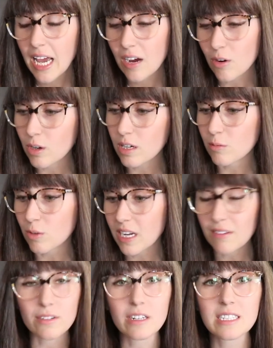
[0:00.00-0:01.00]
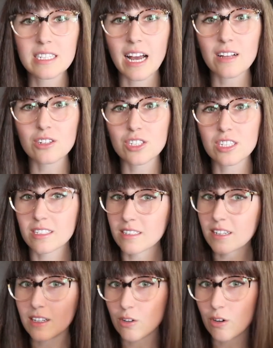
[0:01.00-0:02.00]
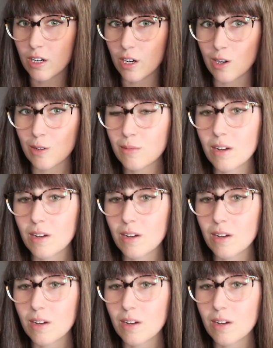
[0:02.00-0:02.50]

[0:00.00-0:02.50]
or whatever is an allergen in your home.